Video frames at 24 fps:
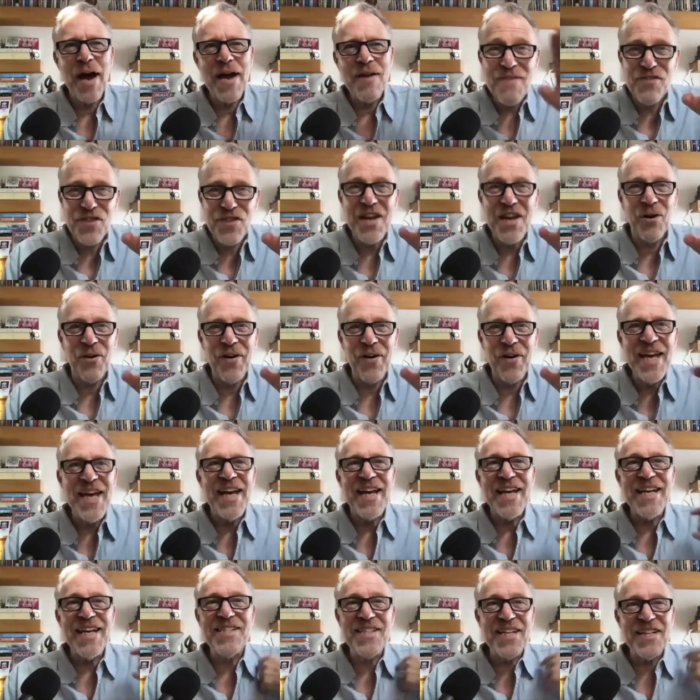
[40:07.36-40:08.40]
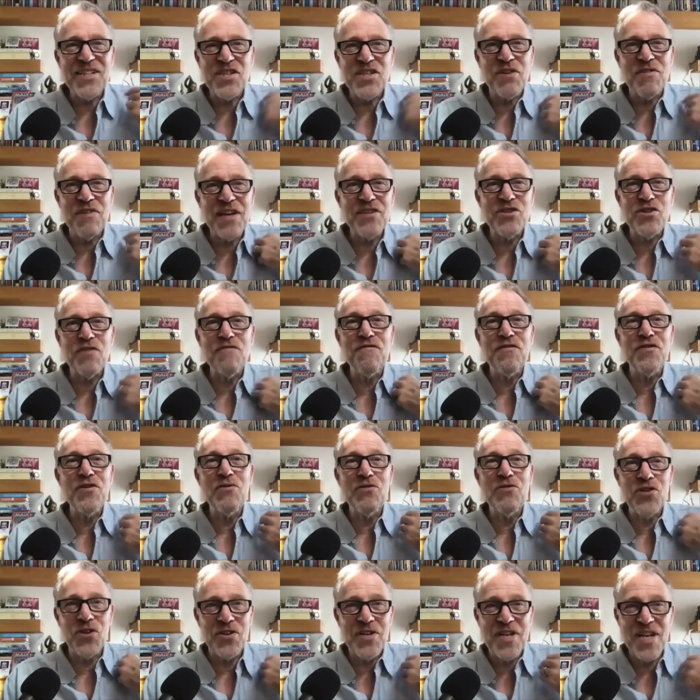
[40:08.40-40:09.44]
theory is it's a it's a
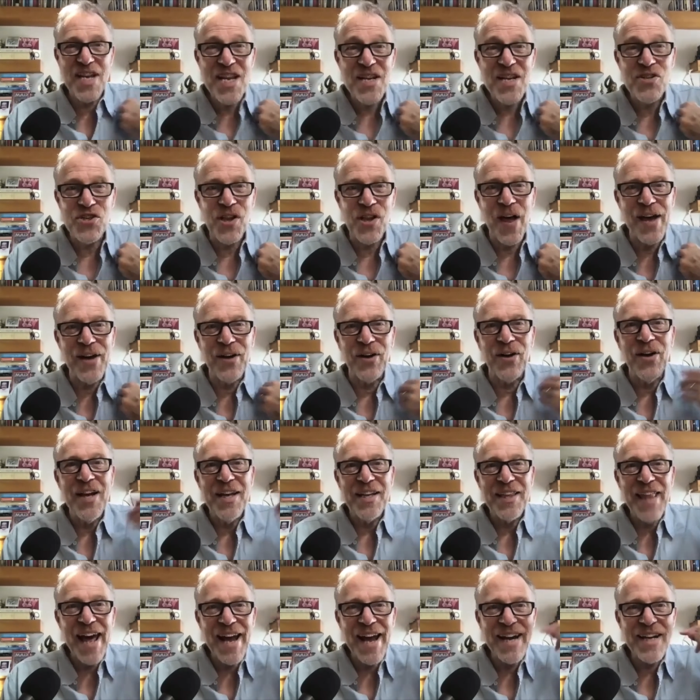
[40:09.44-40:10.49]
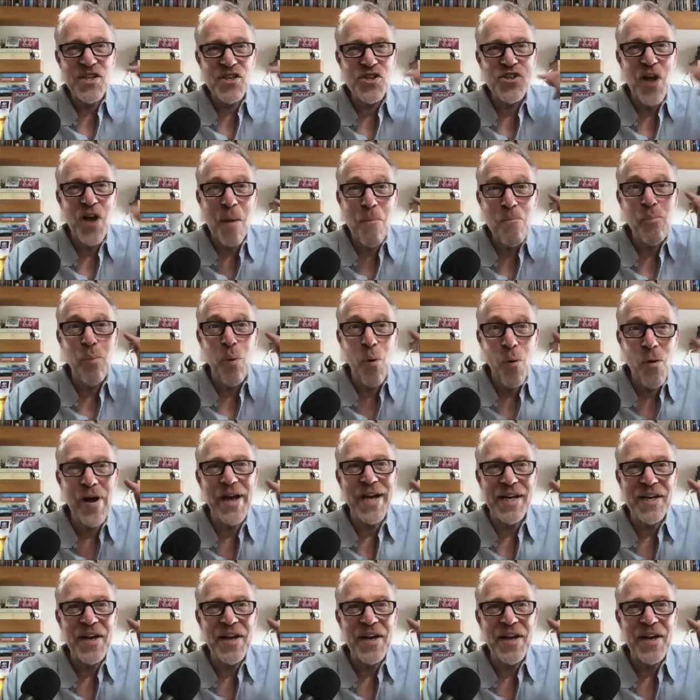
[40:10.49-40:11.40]
future Dean Slider that at some point